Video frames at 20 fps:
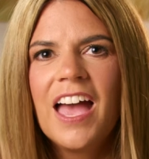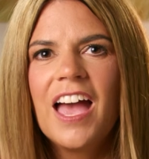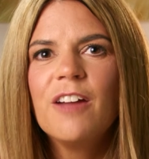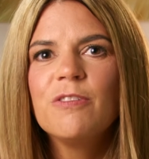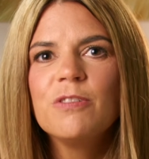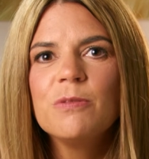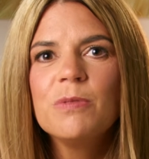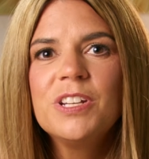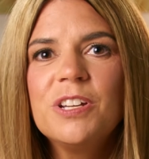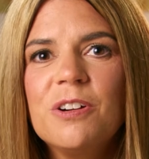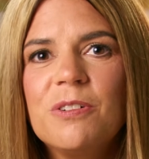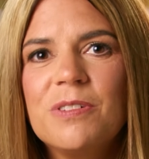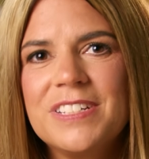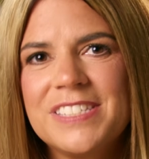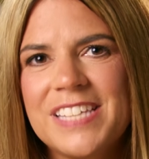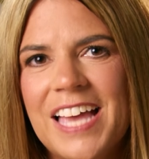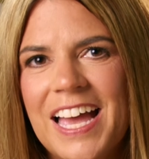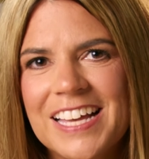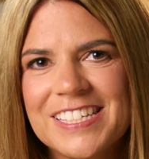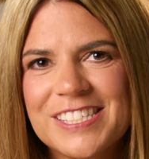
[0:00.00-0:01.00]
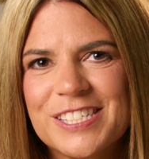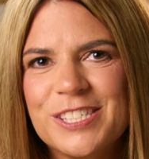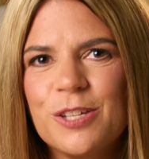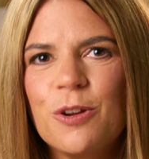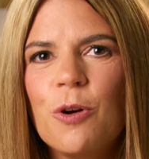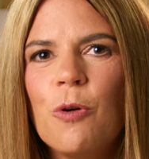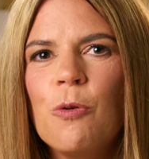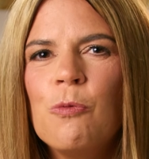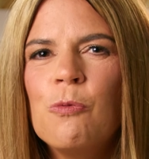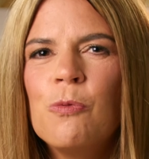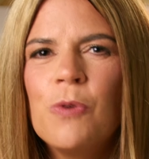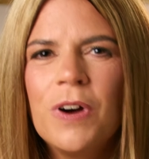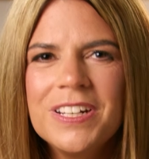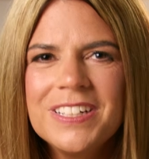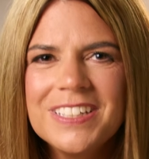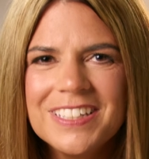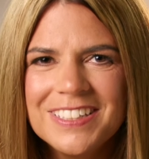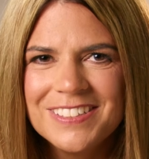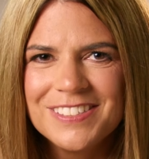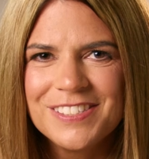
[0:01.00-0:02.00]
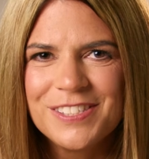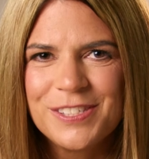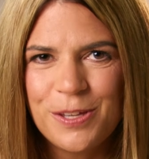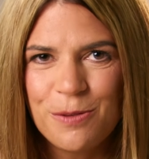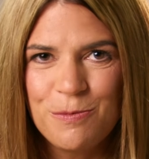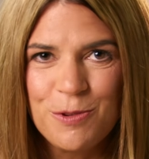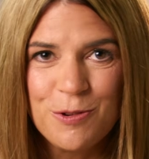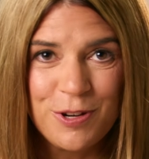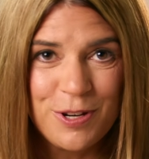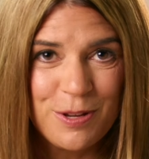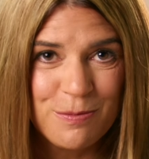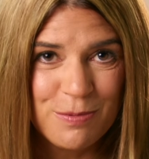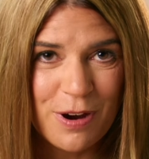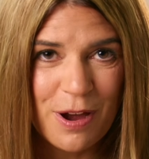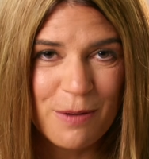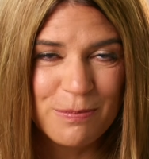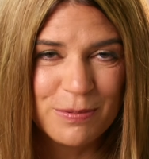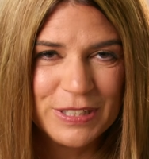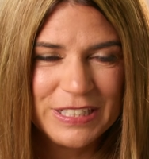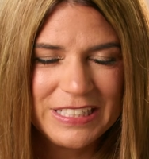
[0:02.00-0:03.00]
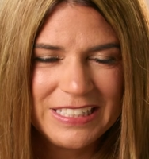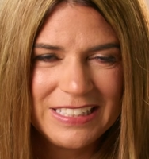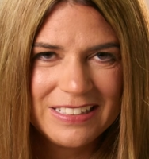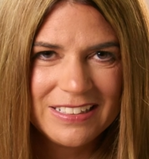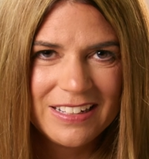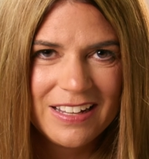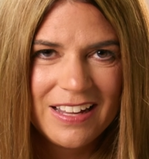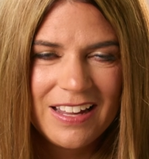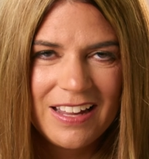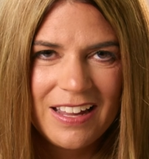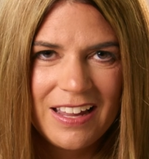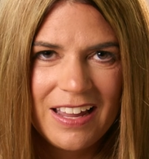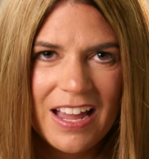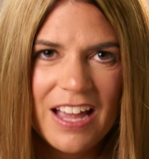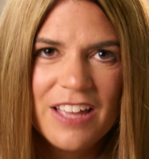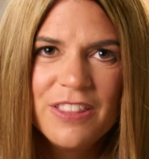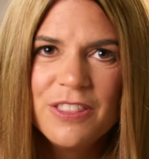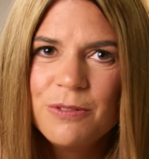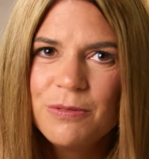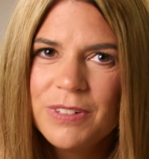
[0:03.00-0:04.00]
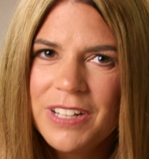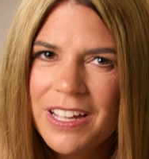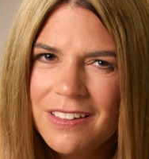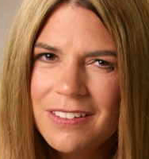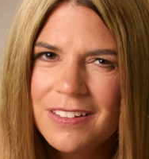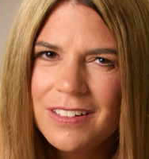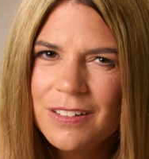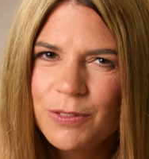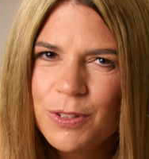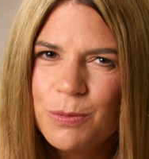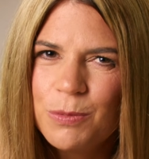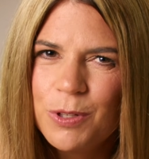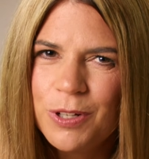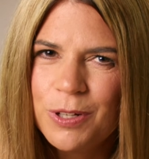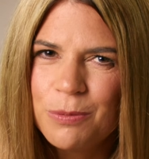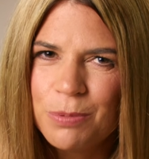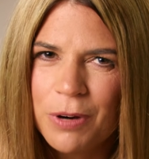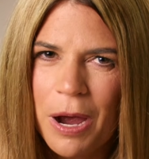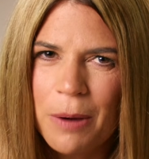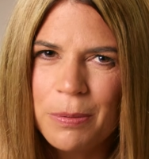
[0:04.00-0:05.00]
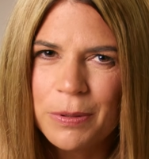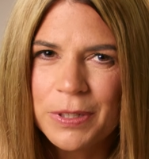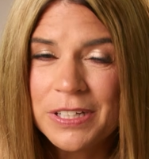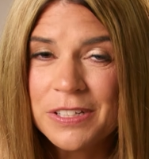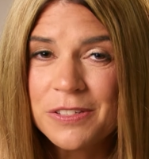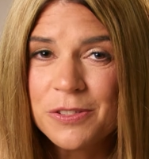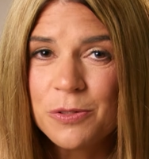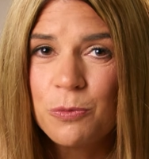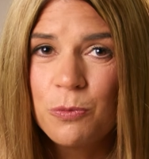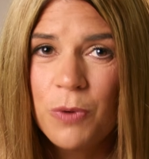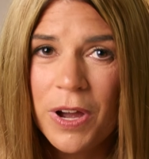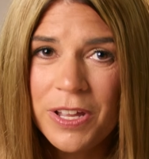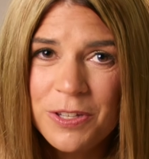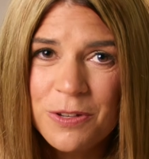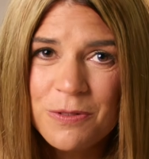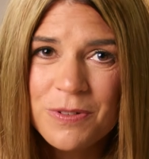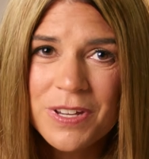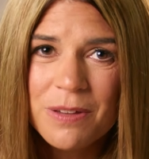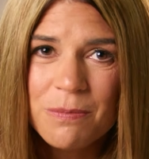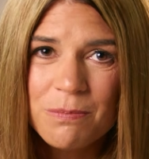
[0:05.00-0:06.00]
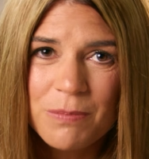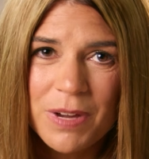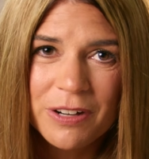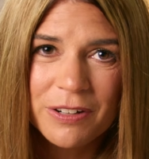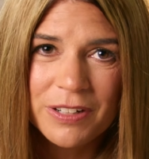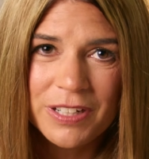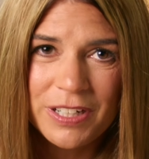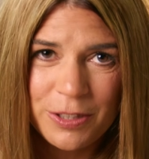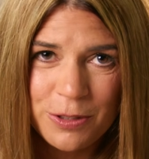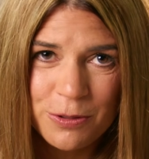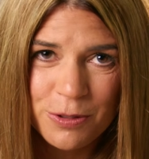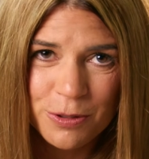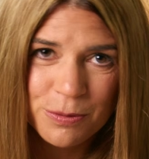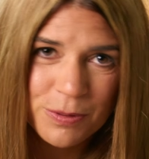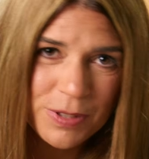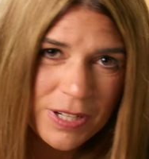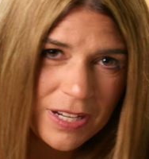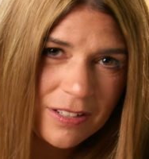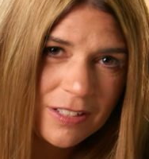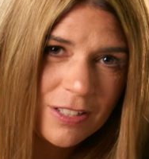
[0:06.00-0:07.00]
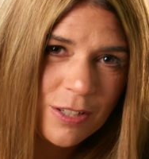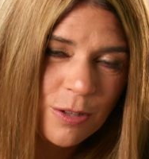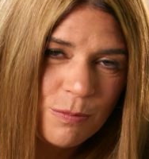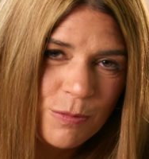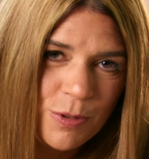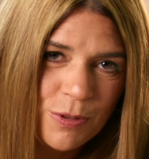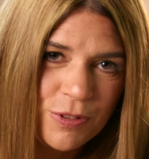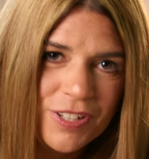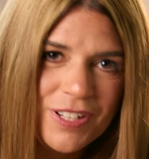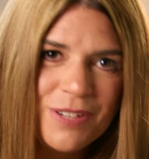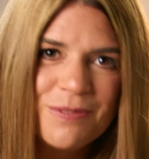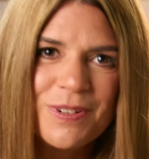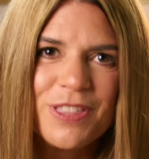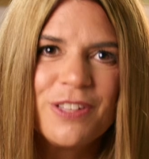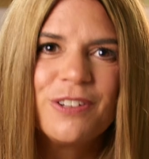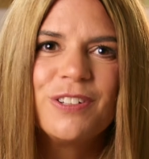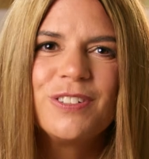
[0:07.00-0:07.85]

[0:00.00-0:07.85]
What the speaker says: Everybody always asks, what is community property? And the reality of community property is when you get married, you create a community with your